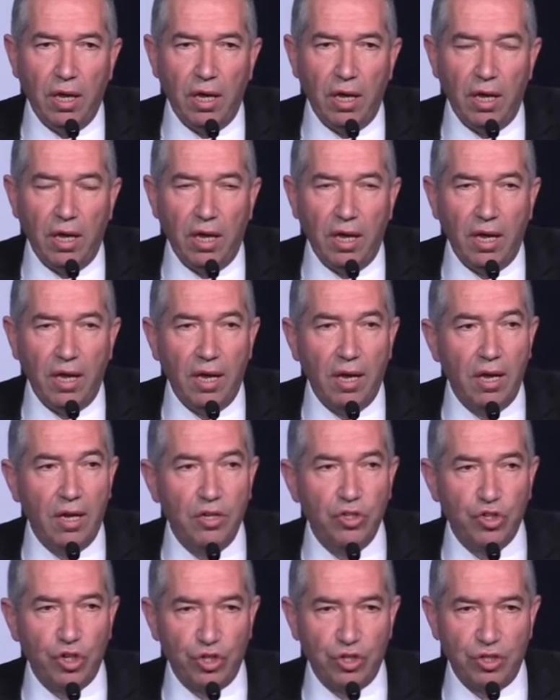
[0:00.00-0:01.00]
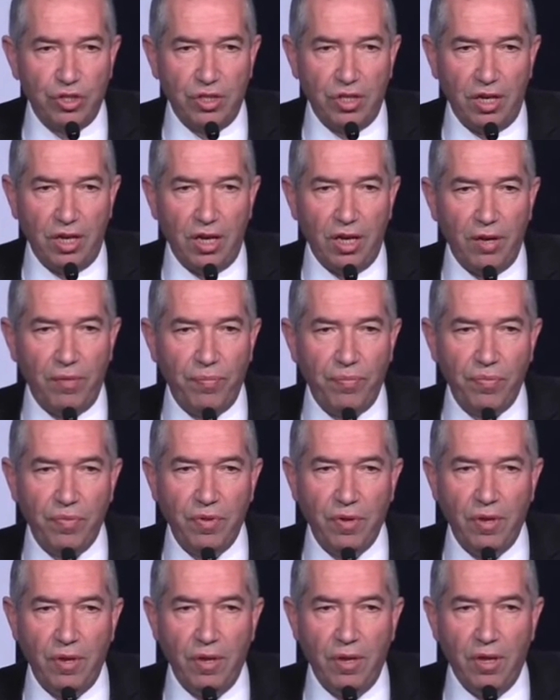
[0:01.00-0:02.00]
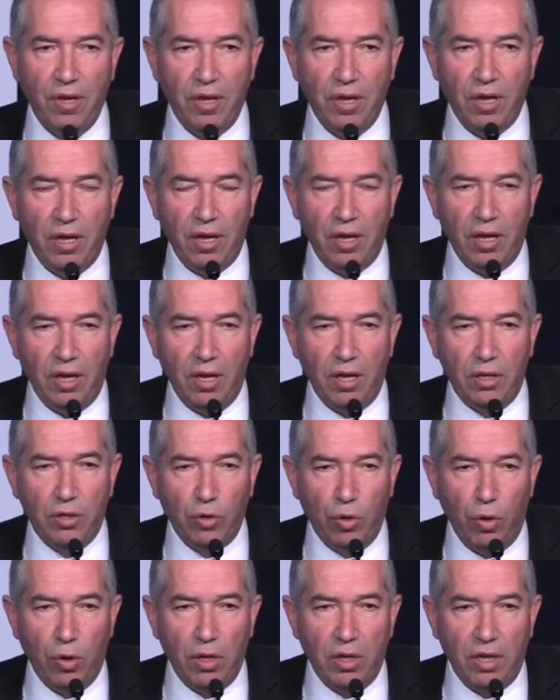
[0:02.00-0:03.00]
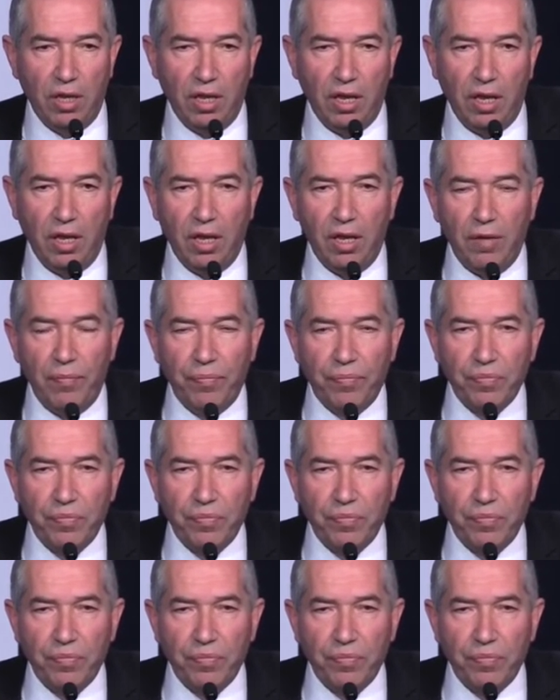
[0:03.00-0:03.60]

uh, just uh, uh told the